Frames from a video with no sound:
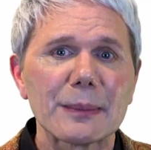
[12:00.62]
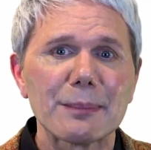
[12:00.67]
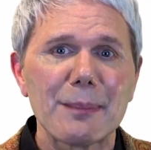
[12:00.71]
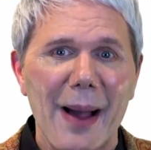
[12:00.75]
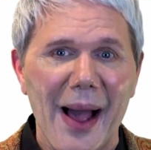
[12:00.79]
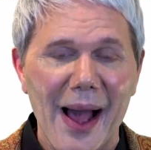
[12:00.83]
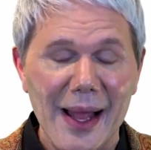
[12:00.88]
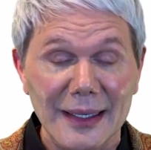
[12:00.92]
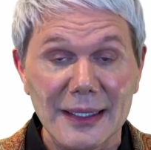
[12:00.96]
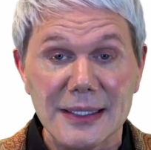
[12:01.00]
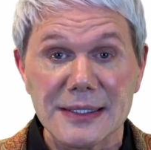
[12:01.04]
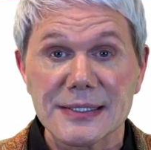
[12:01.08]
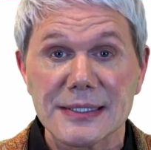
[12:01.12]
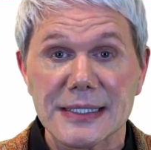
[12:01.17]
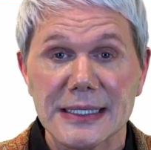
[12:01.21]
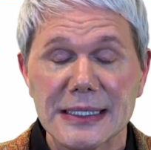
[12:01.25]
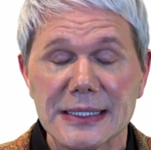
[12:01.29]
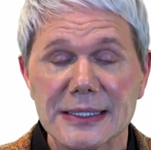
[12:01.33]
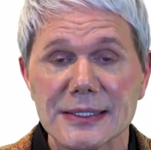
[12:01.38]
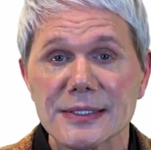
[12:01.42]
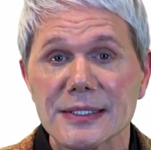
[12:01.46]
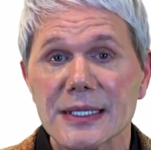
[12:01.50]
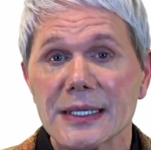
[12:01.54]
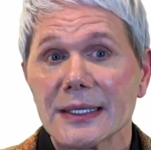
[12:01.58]

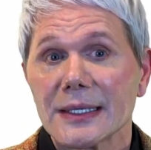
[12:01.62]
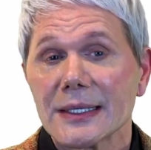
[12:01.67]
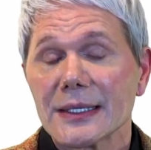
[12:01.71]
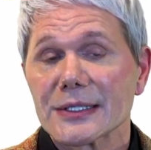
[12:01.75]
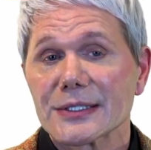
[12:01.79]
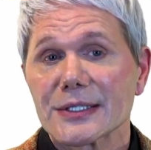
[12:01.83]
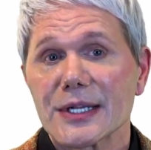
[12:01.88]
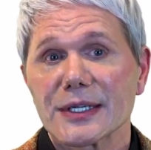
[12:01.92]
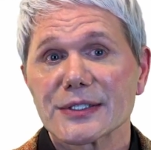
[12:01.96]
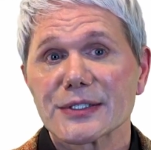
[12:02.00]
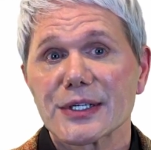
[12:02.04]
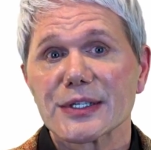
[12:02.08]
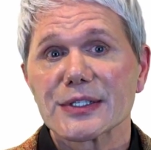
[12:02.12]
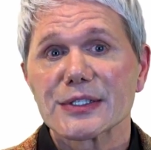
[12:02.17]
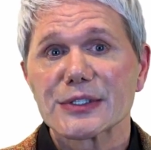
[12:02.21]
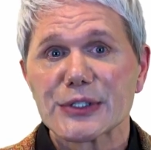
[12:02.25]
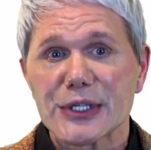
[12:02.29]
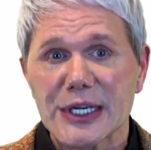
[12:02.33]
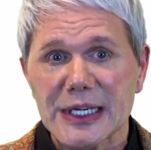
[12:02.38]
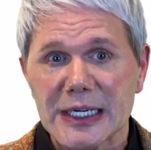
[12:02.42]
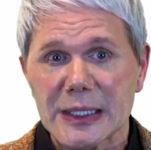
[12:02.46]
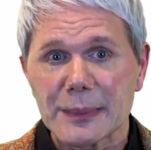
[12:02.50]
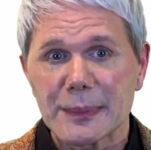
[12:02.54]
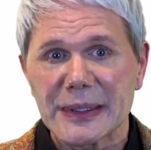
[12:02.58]
policies such as
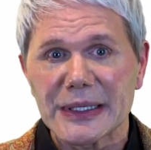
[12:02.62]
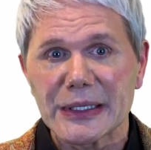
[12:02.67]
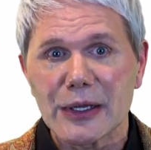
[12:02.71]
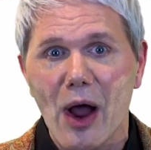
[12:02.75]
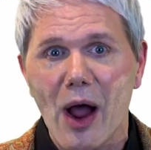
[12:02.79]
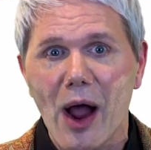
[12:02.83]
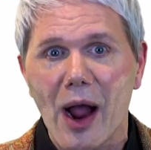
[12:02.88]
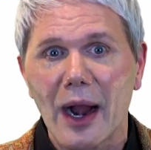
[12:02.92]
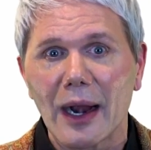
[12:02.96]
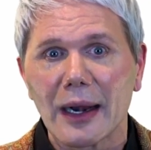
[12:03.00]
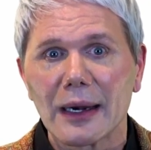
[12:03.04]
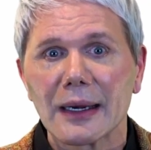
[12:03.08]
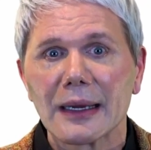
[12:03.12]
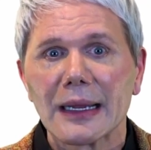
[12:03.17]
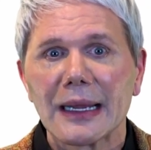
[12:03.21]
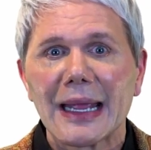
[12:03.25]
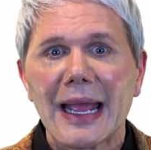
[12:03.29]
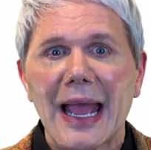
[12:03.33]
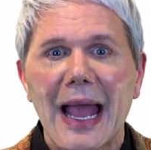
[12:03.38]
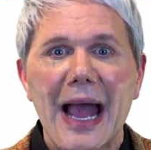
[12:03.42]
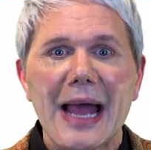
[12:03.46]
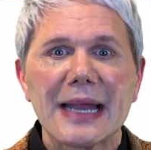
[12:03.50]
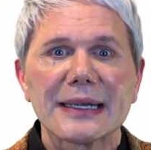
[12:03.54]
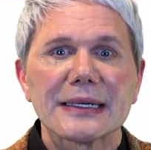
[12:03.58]
G D P R
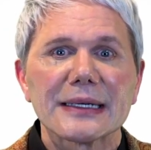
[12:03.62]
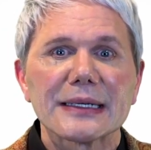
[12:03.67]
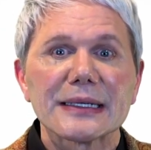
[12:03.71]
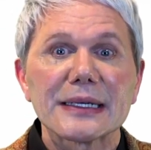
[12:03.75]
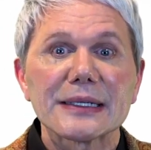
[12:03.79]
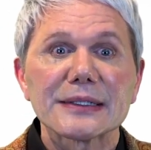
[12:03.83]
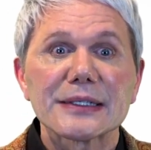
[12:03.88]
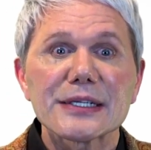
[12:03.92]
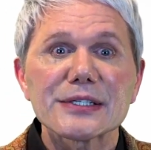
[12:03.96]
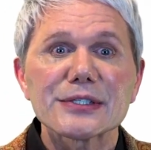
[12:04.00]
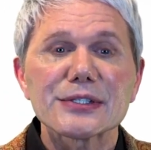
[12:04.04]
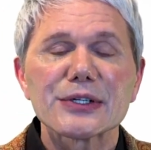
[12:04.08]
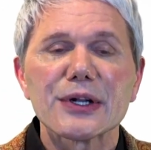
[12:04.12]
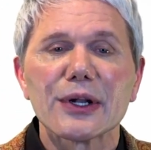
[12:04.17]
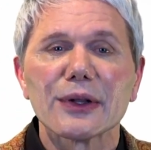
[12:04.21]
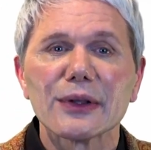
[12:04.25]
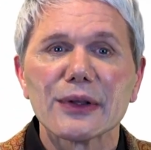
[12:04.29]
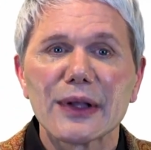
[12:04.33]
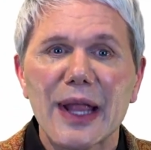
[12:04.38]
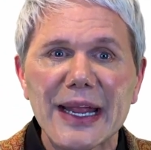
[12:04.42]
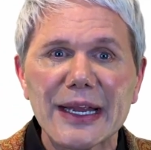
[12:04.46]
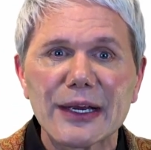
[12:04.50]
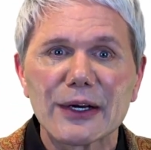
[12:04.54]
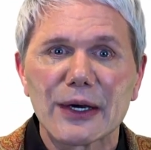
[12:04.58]
add an additional
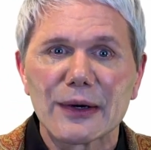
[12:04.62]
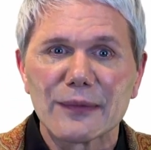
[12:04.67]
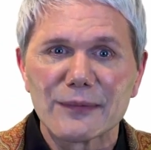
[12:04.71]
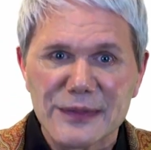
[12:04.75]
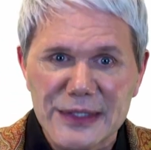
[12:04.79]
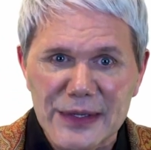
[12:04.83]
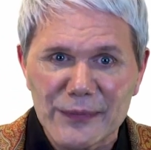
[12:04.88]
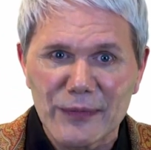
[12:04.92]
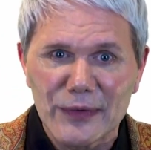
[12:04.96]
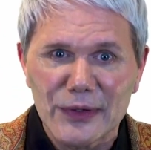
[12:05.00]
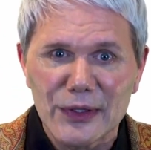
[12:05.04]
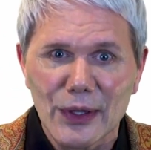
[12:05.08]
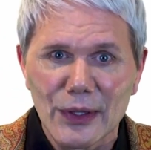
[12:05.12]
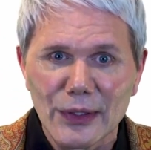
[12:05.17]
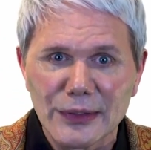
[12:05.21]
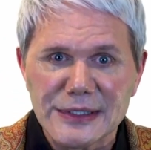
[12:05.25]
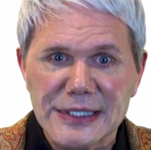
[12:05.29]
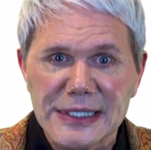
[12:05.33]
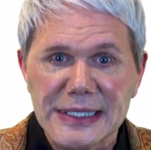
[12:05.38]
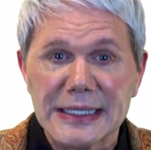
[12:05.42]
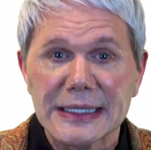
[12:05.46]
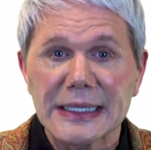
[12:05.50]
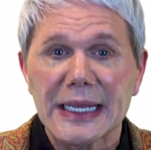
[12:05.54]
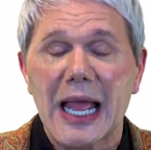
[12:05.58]
layer of
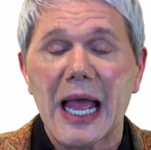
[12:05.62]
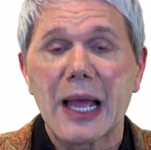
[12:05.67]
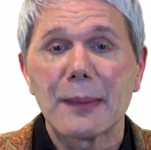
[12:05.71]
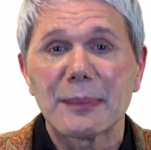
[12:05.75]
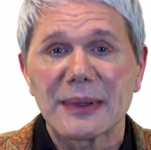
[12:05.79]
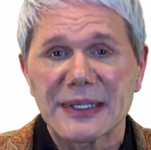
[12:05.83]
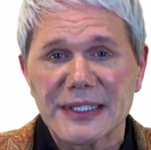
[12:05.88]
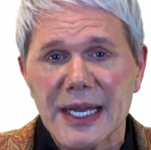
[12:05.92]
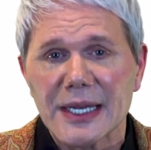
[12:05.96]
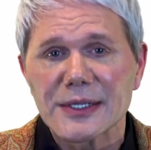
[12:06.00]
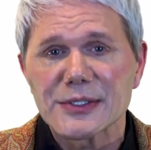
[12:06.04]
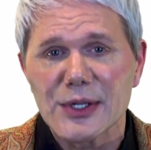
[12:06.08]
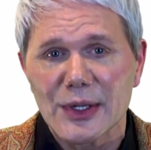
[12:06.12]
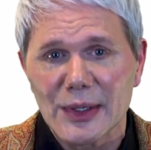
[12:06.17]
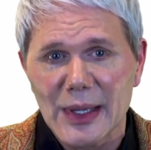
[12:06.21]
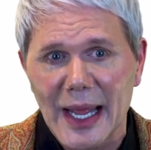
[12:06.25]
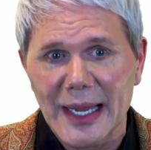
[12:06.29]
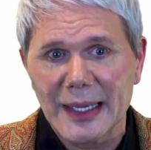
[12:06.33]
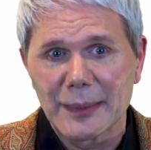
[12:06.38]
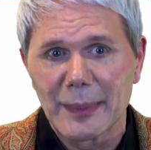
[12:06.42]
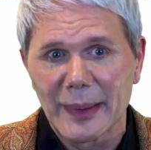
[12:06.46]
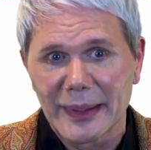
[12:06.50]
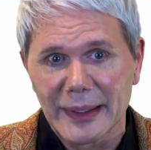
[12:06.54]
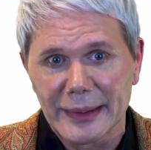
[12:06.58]
difficulty and potential
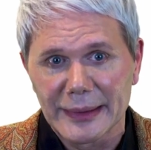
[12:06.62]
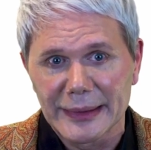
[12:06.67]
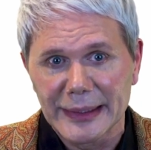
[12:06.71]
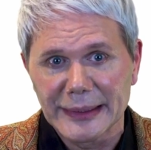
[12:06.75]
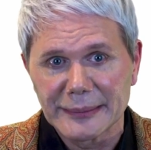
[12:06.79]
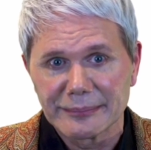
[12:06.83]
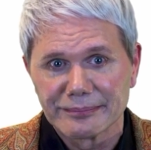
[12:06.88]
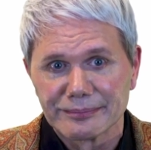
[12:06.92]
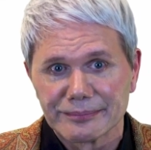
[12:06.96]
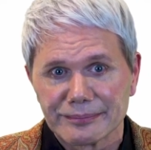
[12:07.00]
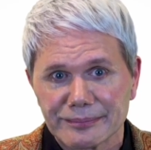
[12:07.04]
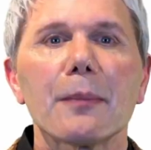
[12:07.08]
liability.